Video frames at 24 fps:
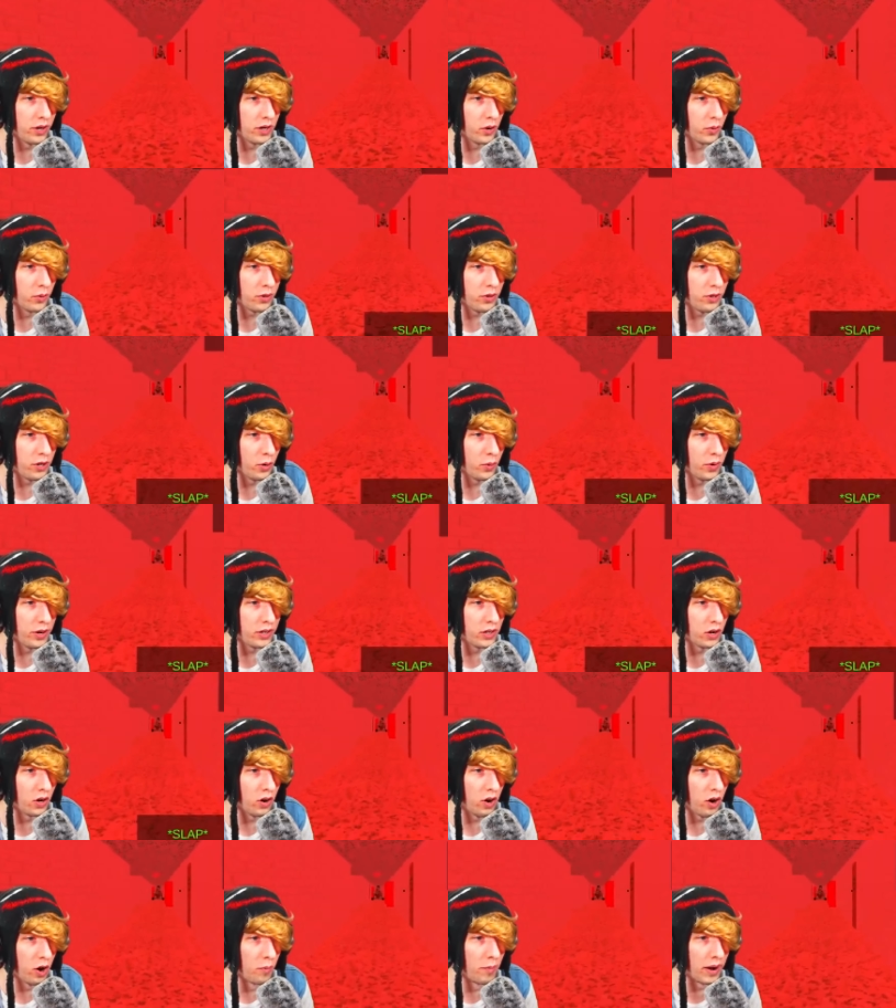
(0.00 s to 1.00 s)
Don't you do it. Don't.
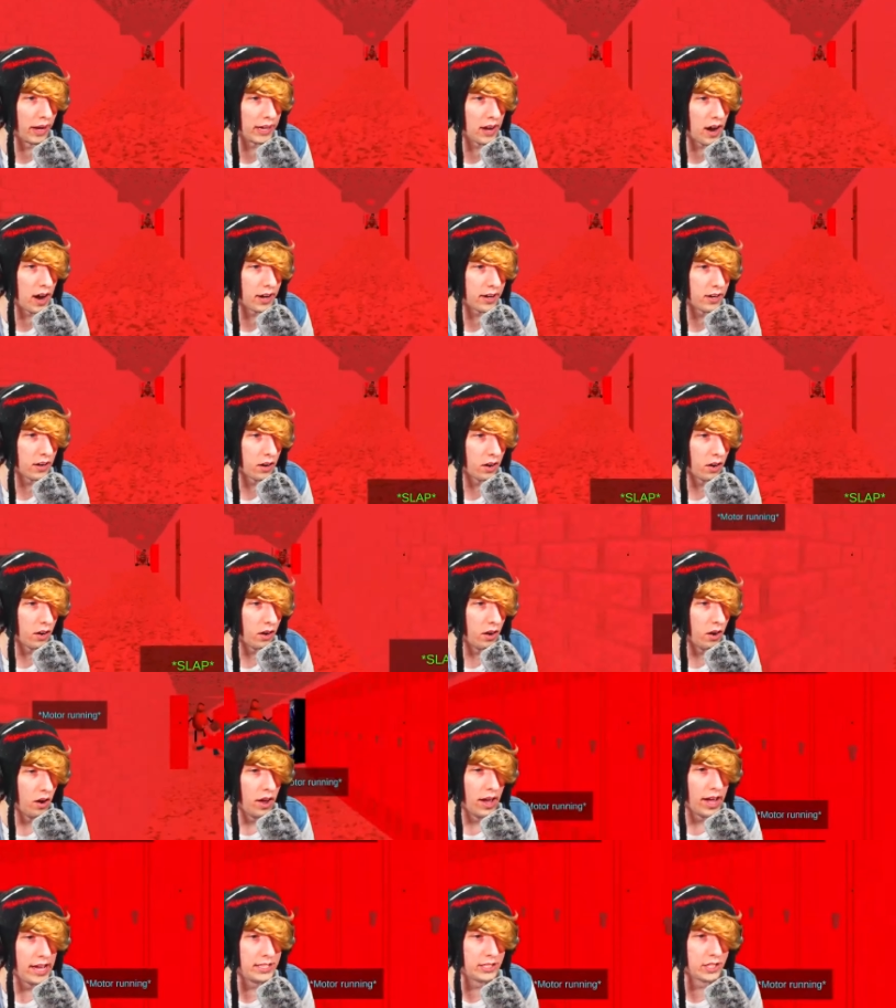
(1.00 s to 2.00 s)
Oh my God.
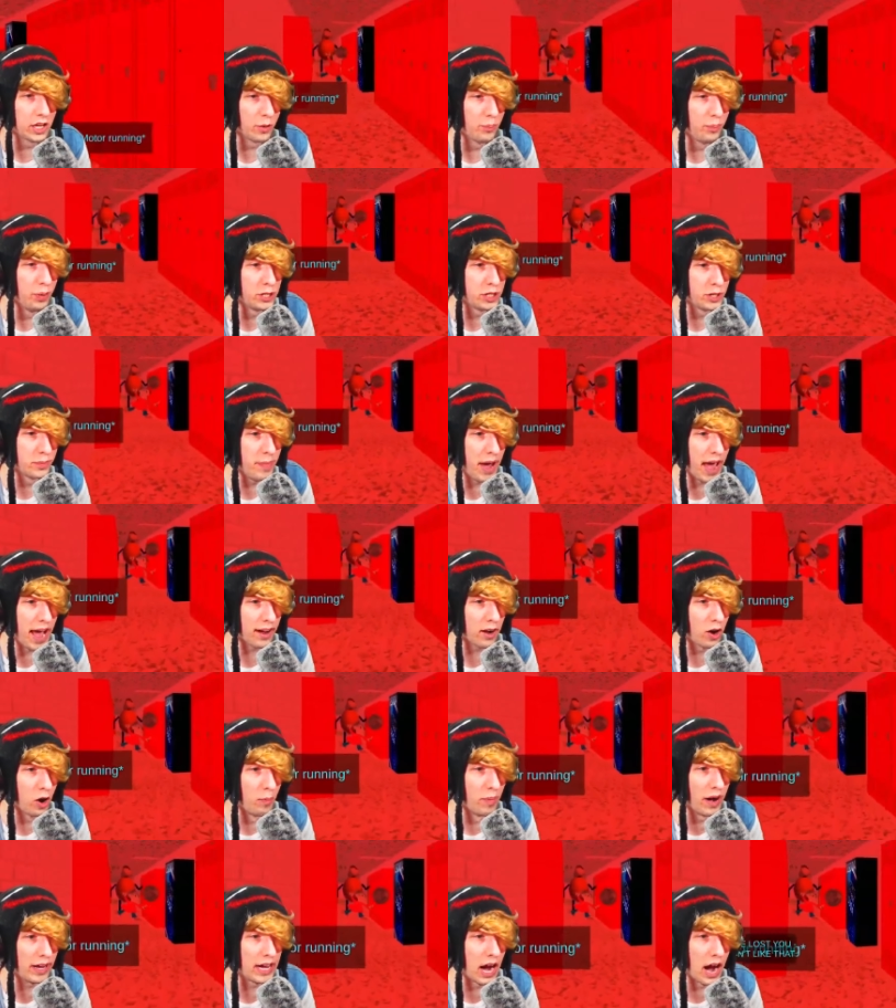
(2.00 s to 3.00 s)
He's gonna push him back.
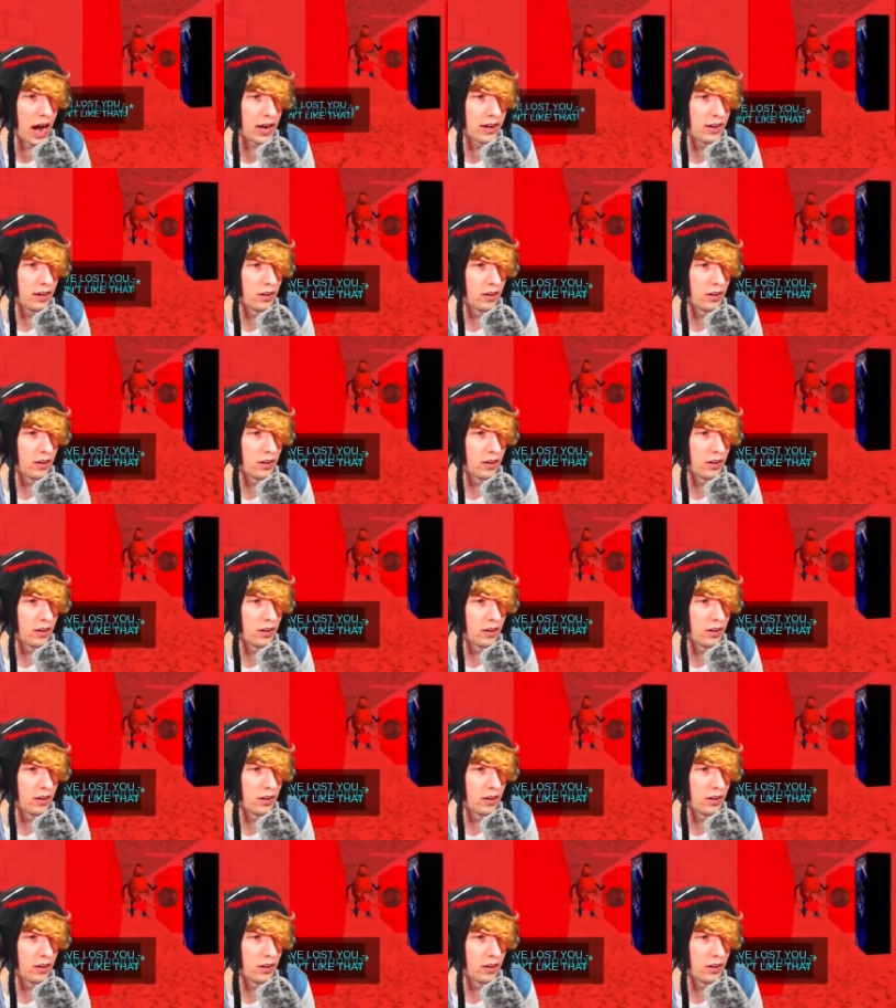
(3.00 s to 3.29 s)
Oh my God.